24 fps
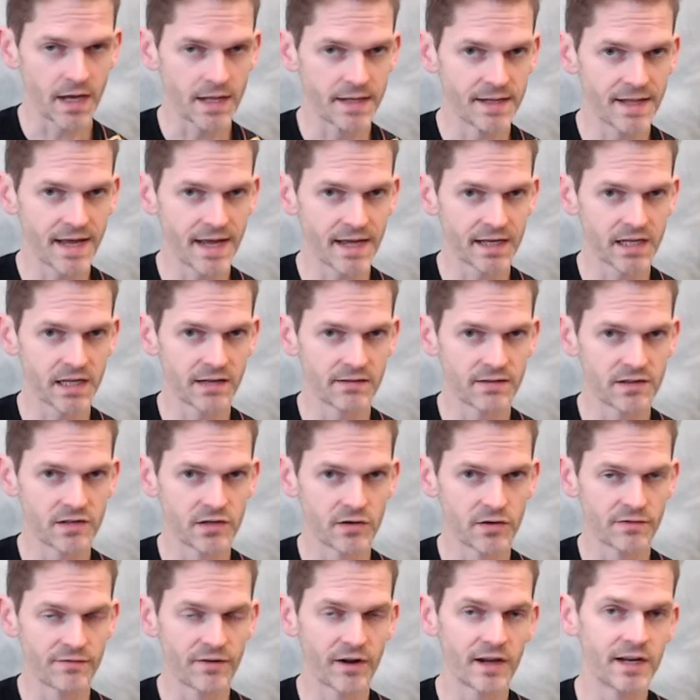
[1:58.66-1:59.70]
and that gives
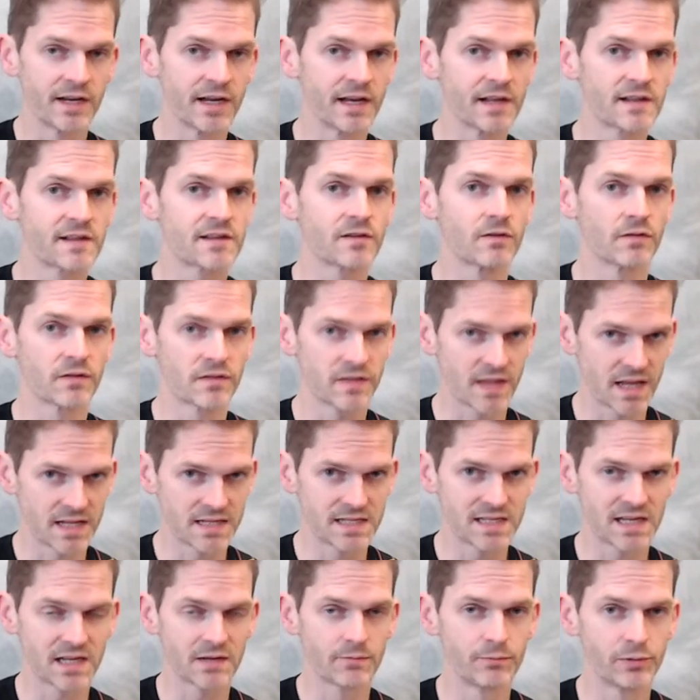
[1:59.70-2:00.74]
you a very nice
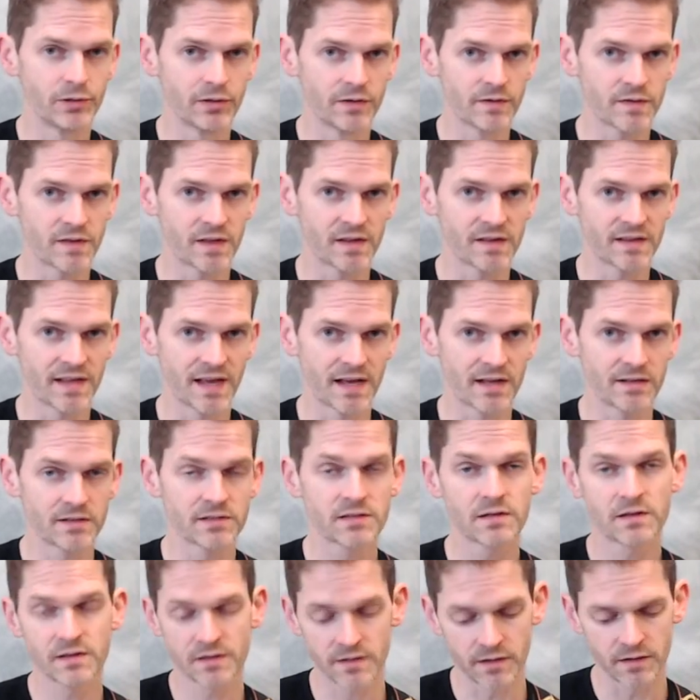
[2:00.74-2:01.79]
authentic bluesy sound.
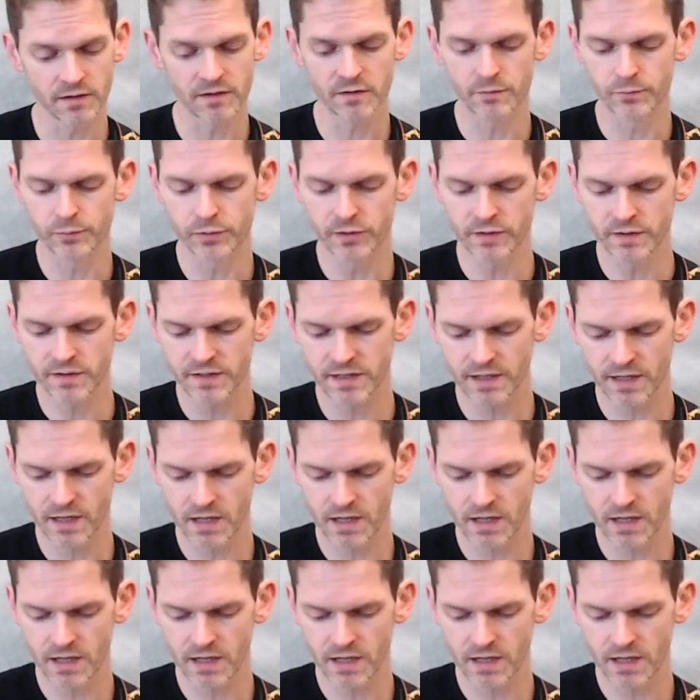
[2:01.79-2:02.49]
It's known as a blues